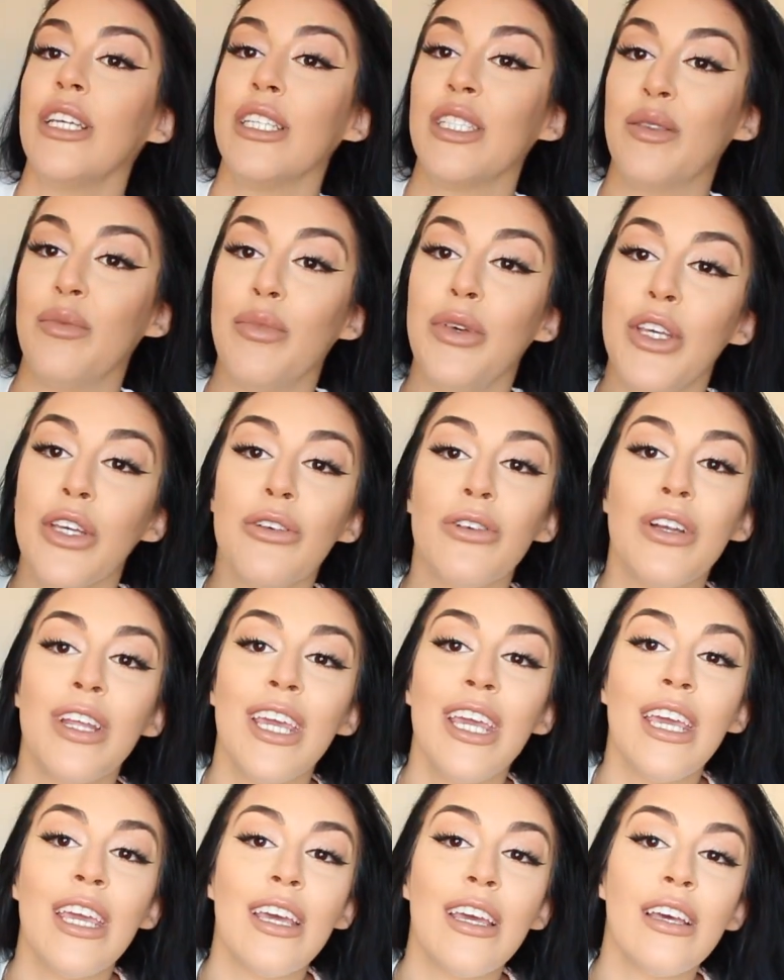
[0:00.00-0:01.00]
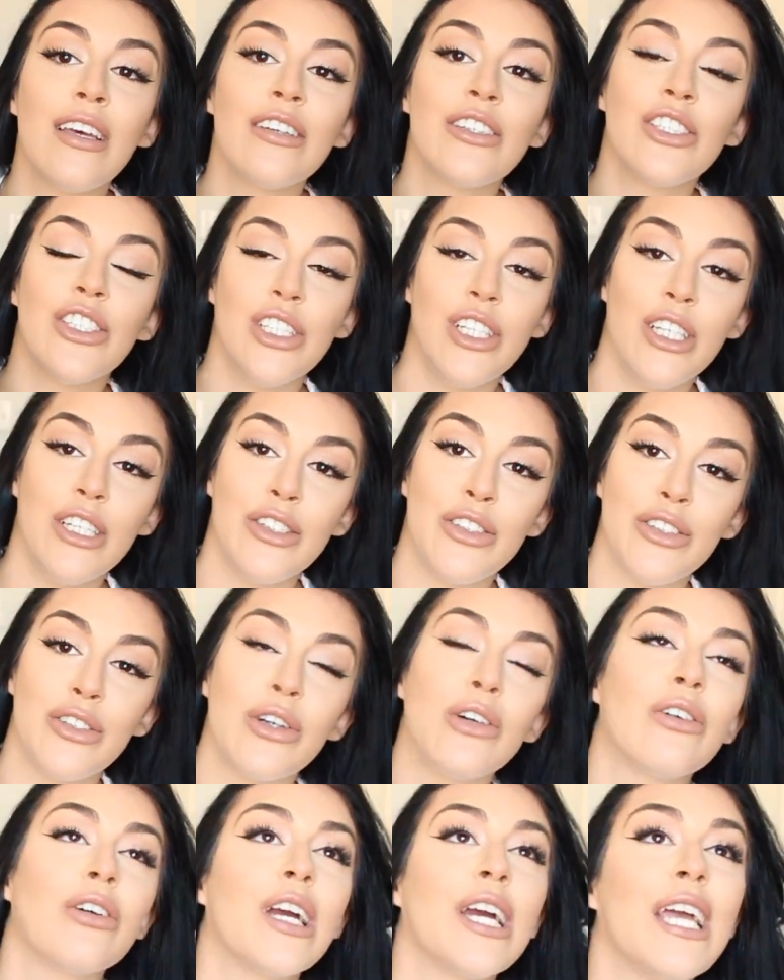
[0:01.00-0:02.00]
is beauty, she is
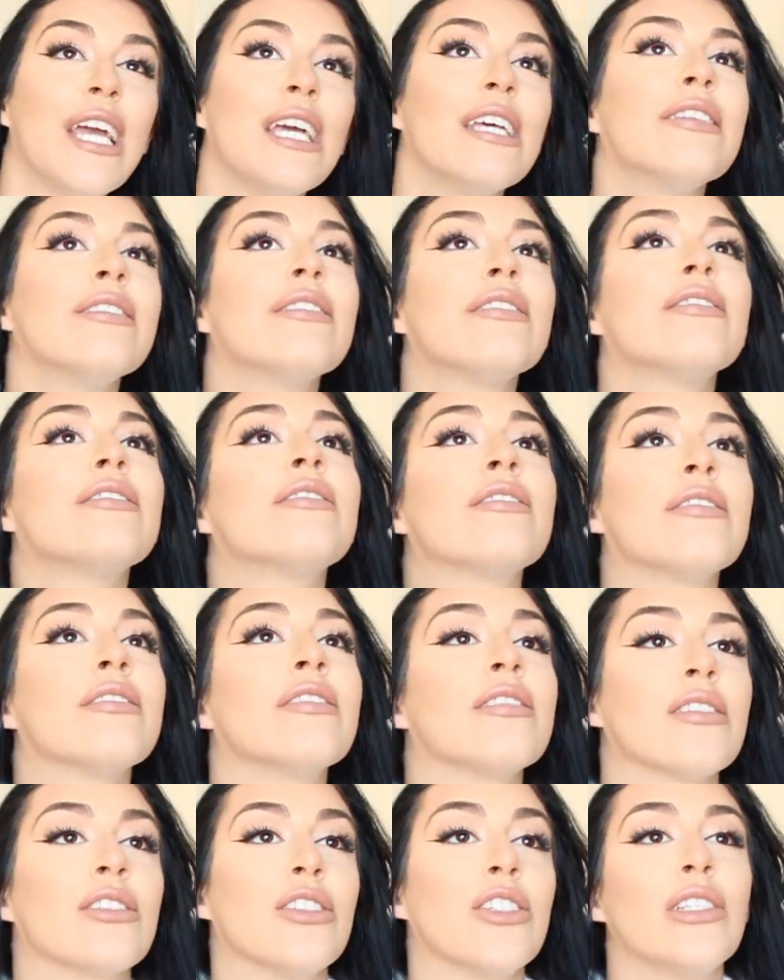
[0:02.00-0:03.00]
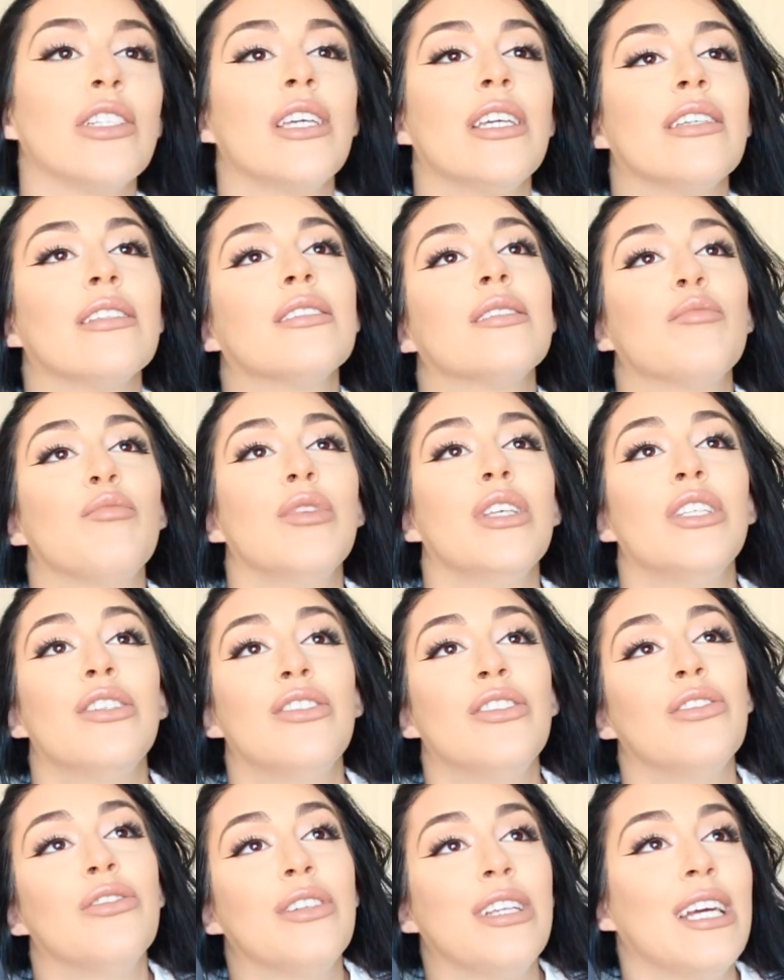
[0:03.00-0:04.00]
grace, she is
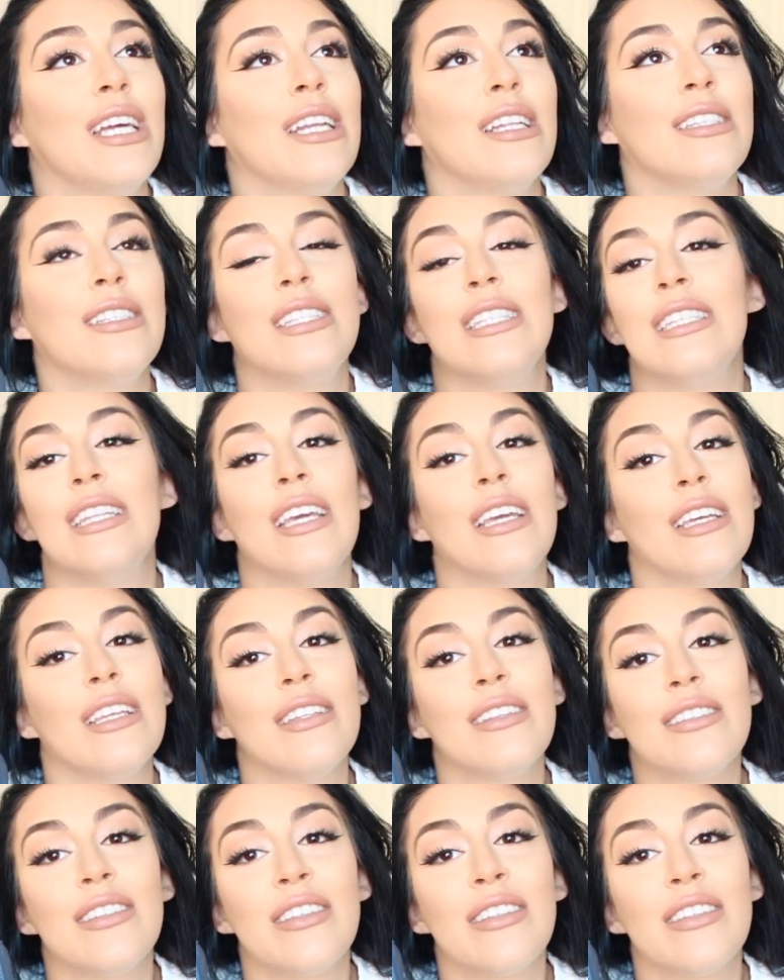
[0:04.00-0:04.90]
Miss United States.